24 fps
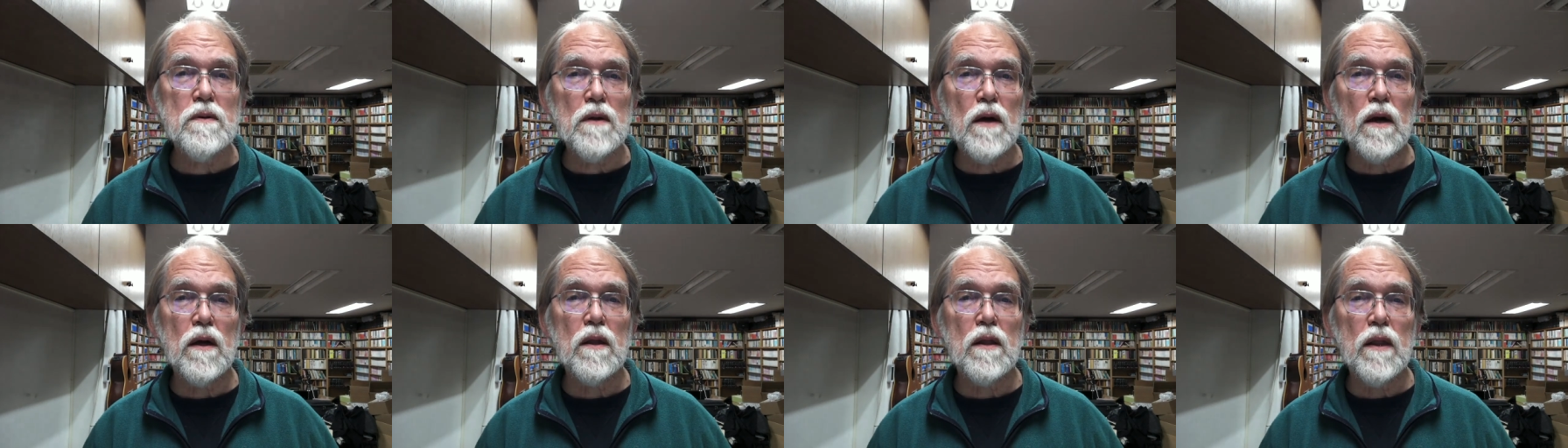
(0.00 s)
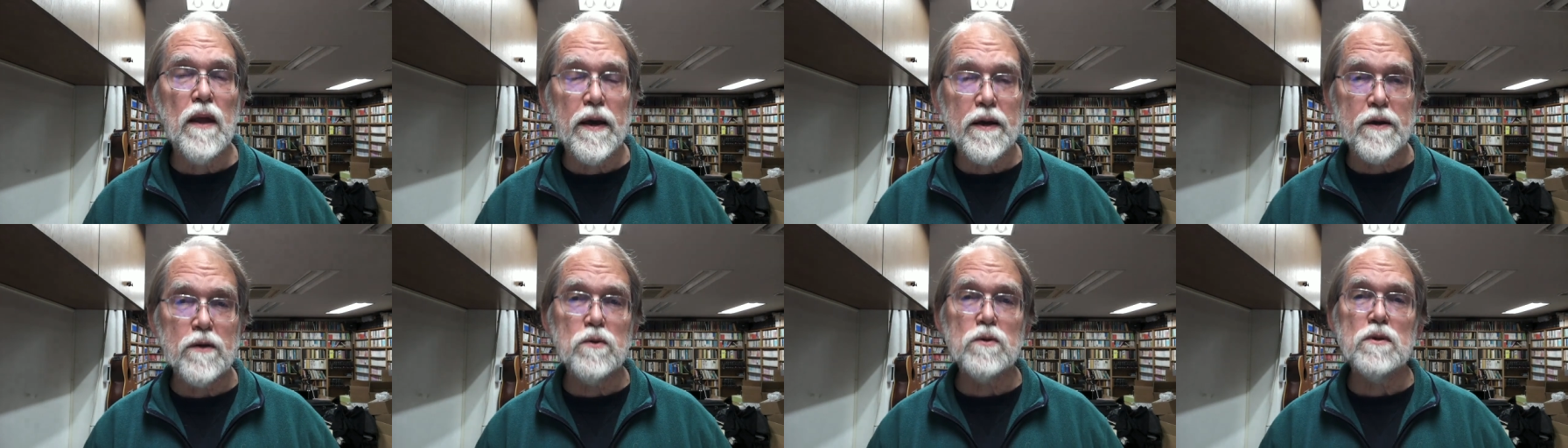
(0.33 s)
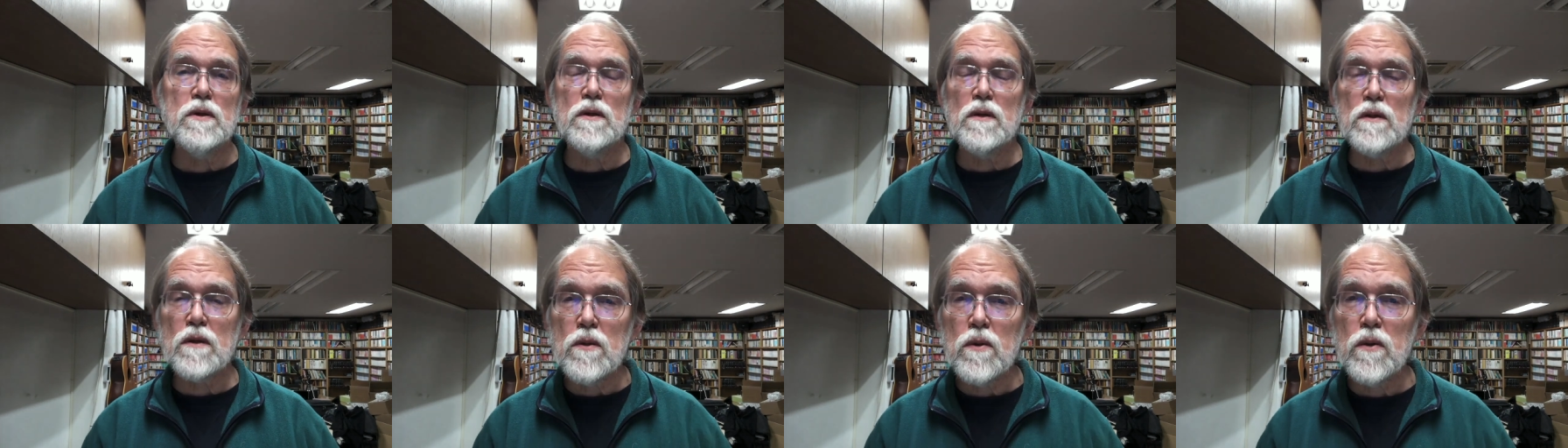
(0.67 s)
a language
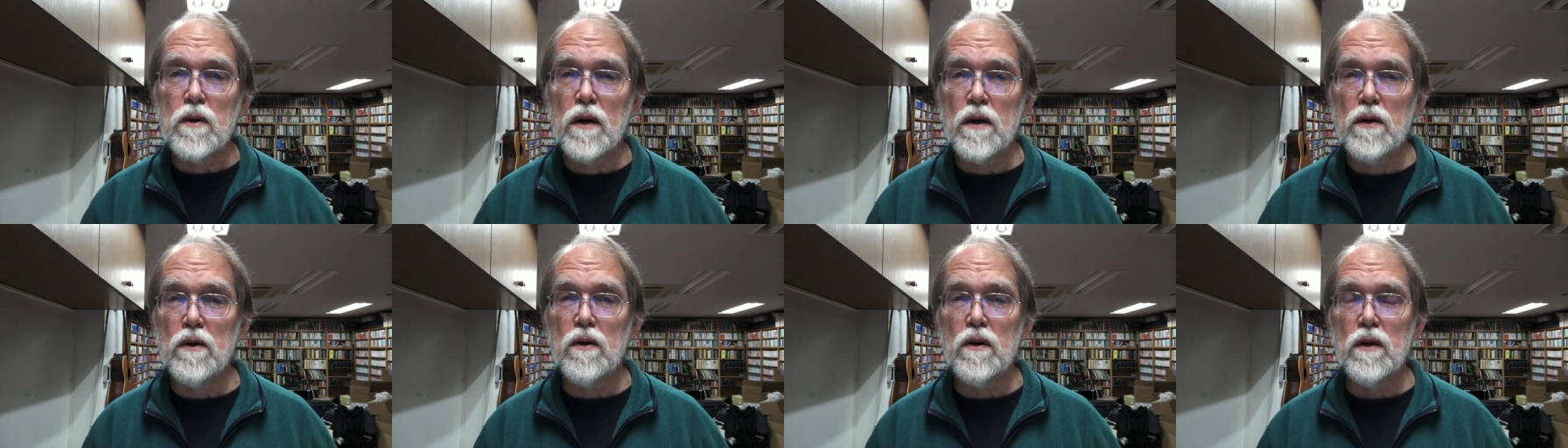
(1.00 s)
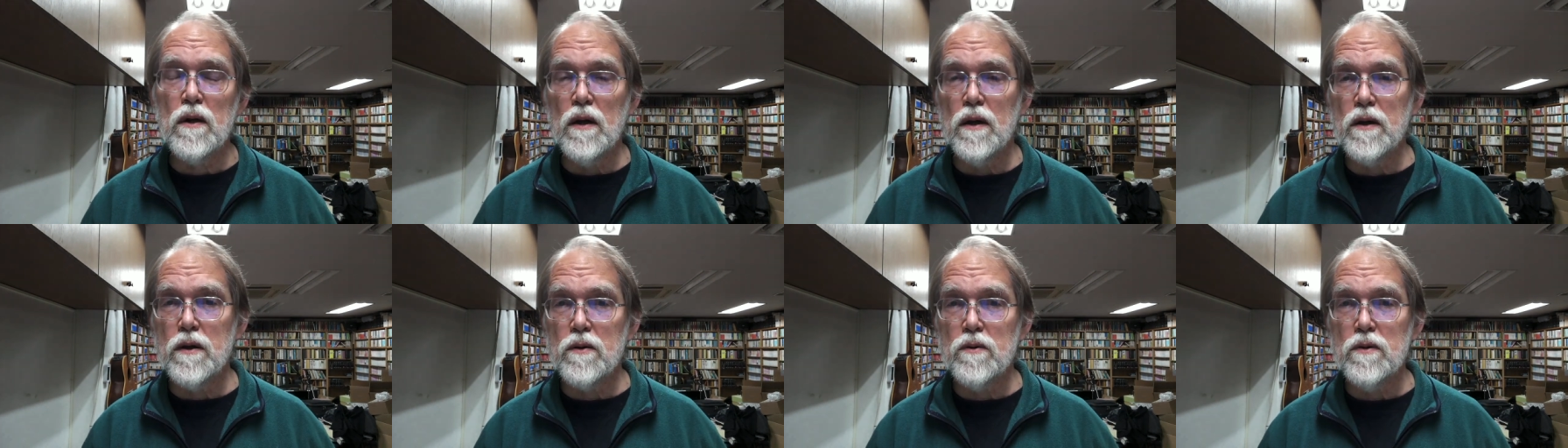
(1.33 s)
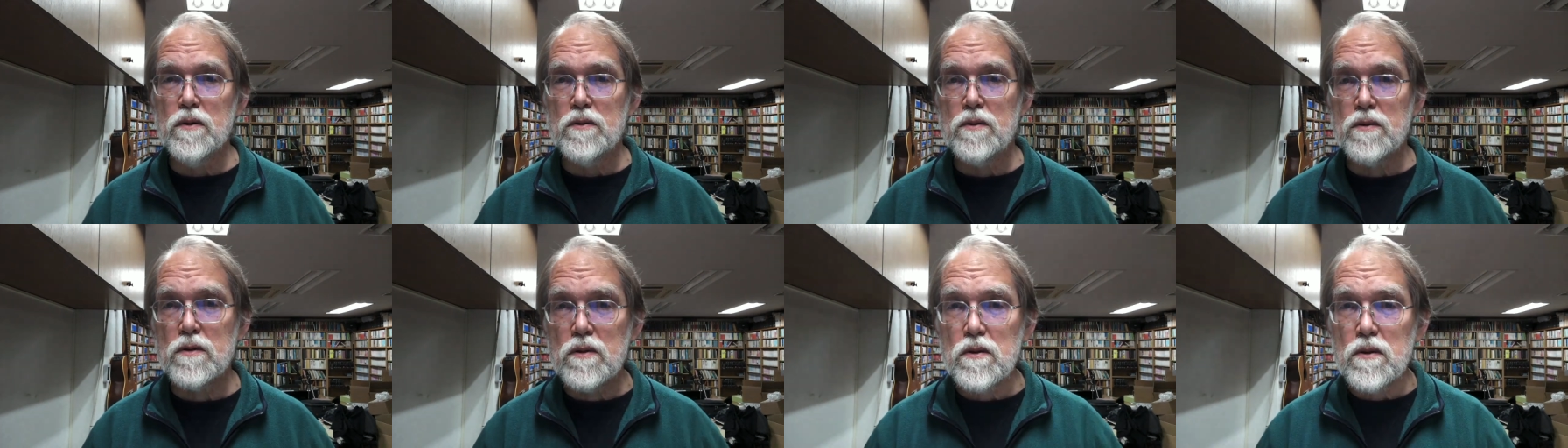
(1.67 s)
and acquire a
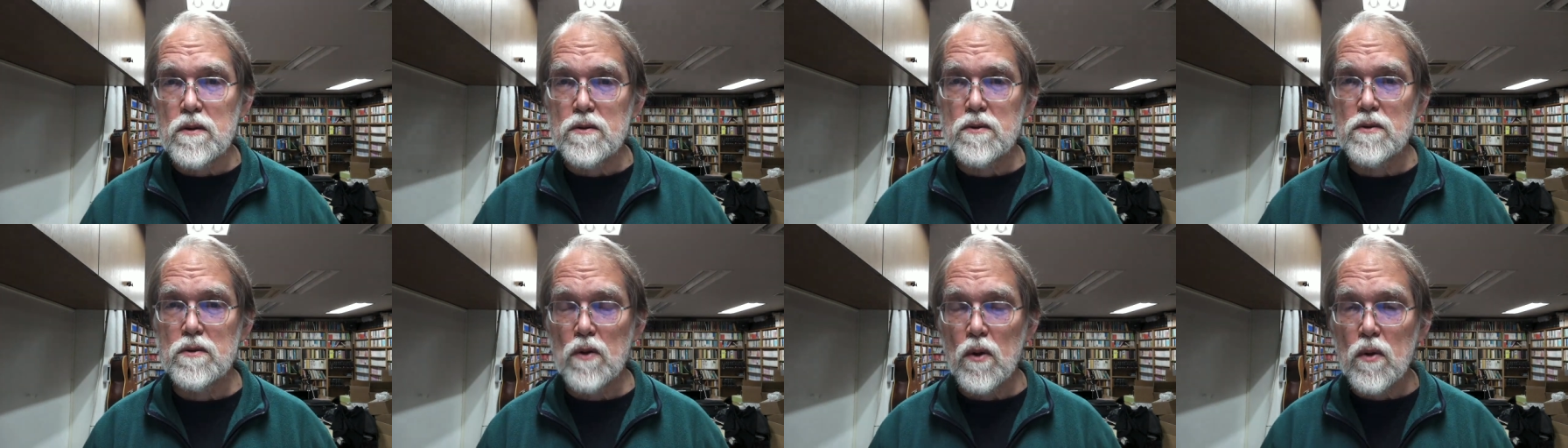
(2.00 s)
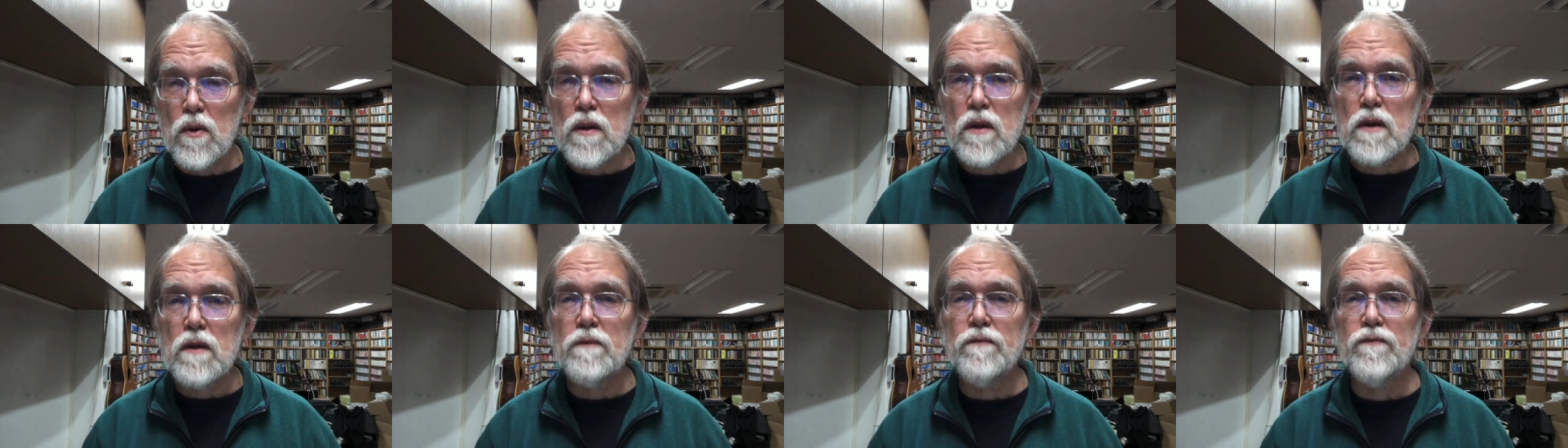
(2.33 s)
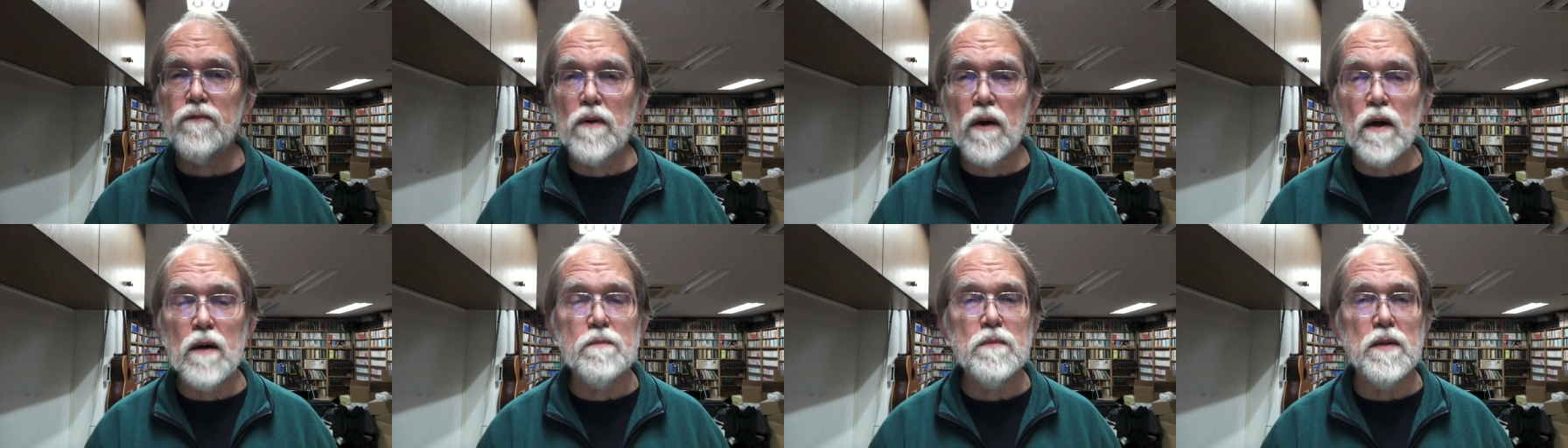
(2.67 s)
language solely
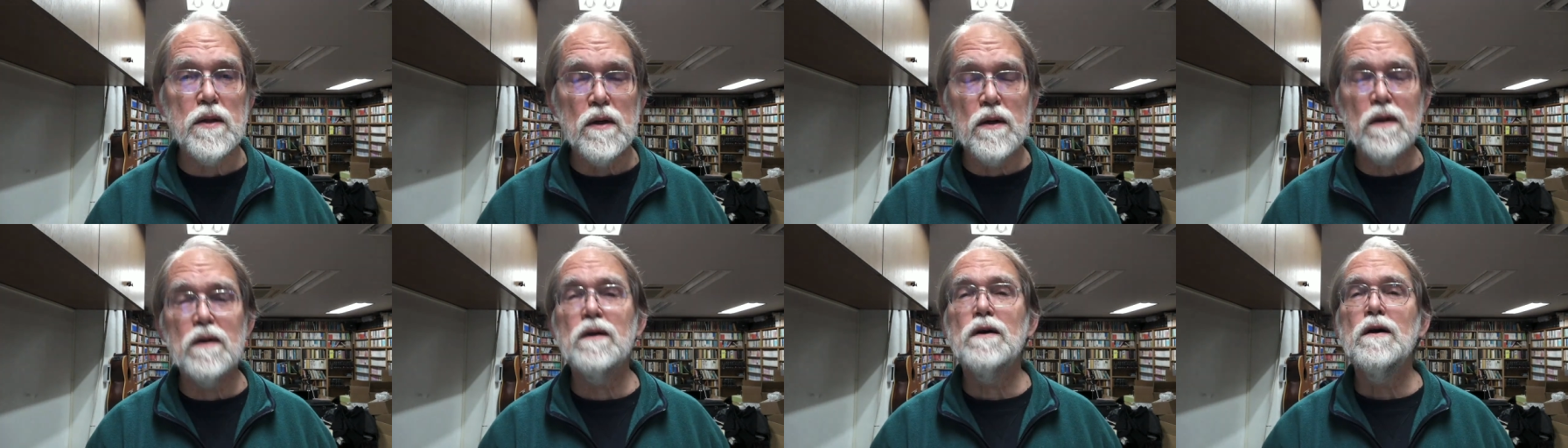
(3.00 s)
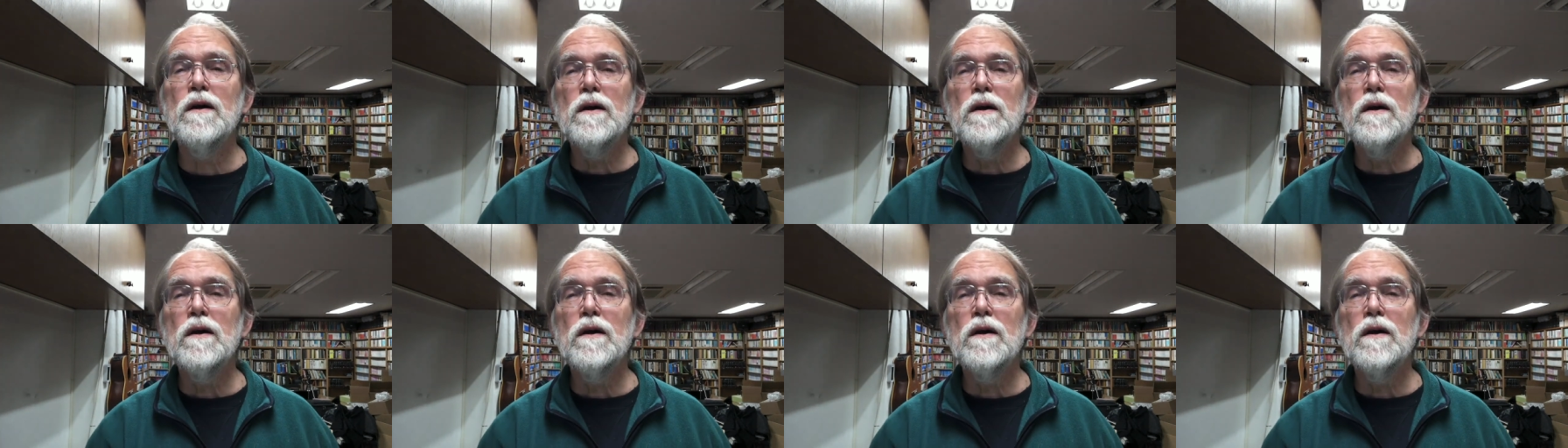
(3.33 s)
from the